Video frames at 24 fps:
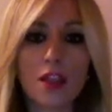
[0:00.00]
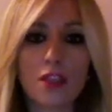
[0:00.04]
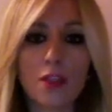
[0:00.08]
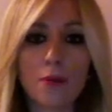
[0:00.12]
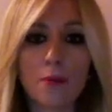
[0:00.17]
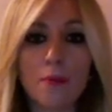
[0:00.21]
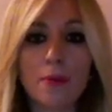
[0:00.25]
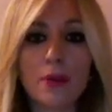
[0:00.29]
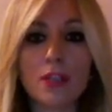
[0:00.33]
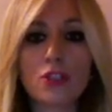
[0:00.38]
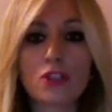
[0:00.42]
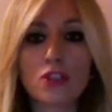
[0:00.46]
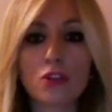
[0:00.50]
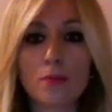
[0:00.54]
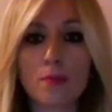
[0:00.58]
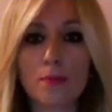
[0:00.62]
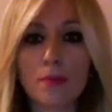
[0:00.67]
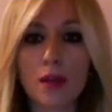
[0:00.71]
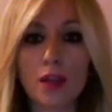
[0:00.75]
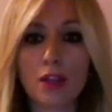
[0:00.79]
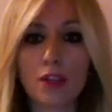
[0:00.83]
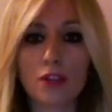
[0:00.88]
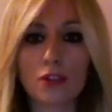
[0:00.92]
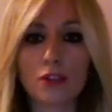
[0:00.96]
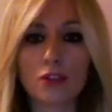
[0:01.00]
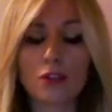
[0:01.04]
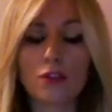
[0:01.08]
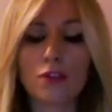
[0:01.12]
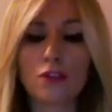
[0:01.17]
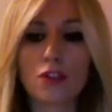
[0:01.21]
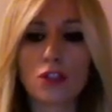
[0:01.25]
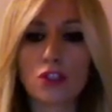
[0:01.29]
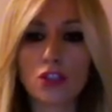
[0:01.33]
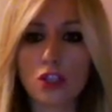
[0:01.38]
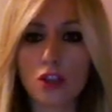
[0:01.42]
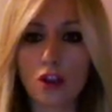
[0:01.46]
the Bishop method
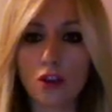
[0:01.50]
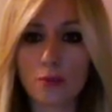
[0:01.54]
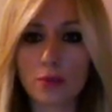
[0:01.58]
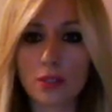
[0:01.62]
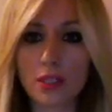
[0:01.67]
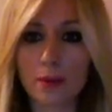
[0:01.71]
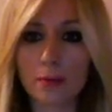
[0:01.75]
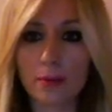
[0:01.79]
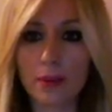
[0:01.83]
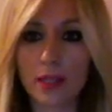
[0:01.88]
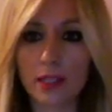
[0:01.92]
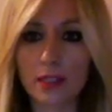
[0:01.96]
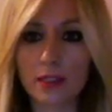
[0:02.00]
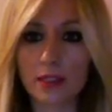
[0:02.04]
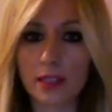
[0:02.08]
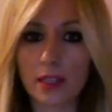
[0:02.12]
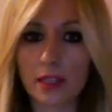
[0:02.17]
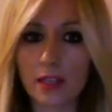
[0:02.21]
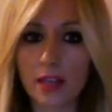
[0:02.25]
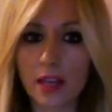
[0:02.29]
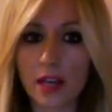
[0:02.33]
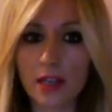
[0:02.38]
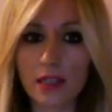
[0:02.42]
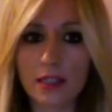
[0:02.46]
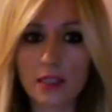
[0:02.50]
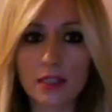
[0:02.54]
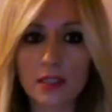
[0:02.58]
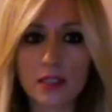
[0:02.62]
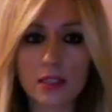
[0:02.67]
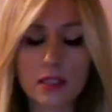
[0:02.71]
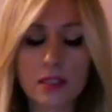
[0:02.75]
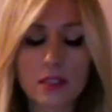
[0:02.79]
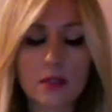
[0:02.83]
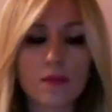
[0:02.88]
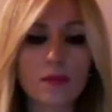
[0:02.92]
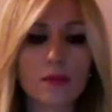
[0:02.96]
for slope stability
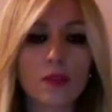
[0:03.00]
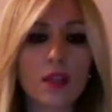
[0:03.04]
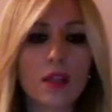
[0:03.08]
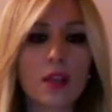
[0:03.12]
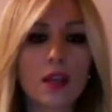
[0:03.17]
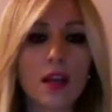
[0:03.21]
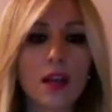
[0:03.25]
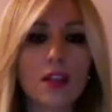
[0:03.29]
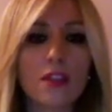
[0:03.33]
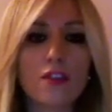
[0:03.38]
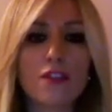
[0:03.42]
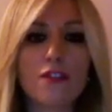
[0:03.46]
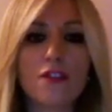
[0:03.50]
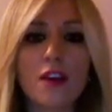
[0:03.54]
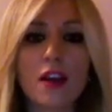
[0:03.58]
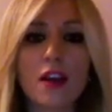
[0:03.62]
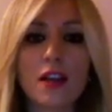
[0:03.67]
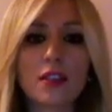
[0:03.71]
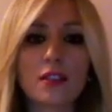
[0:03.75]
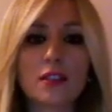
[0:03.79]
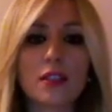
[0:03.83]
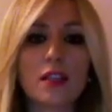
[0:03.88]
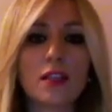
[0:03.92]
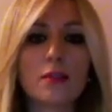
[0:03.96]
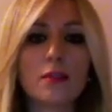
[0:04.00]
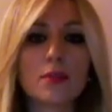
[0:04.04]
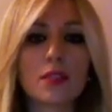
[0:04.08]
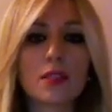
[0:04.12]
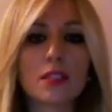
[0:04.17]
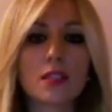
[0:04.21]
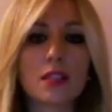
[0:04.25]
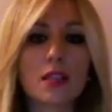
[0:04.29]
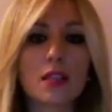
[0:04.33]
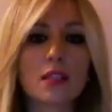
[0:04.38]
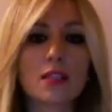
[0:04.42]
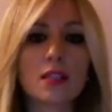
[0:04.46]
analysis and the finite element
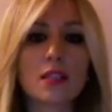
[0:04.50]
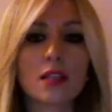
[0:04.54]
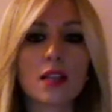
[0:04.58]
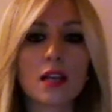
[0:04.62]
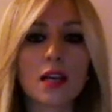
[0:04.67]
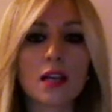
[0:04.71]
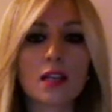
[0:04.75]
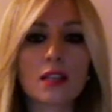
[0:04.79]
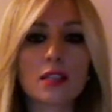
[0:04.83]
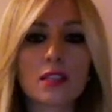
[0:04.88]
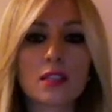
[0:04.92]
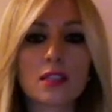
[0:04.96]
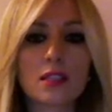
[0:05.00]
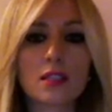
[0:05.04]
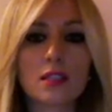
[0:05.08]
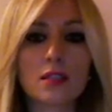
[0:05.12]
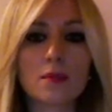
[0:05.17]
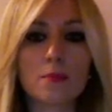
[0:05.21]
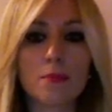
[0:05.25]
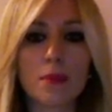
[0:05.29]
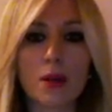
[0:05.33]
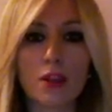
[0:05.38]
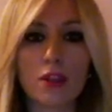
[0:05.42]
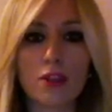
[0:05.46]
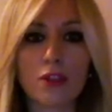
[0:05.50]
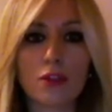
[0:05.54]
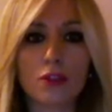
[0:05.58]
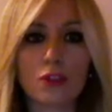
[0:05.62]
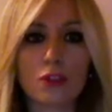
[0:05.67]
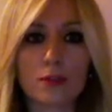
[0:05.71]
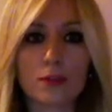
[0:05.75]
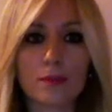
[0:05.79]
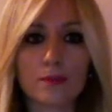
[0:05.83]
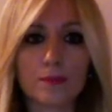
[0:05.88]
stress analysis method.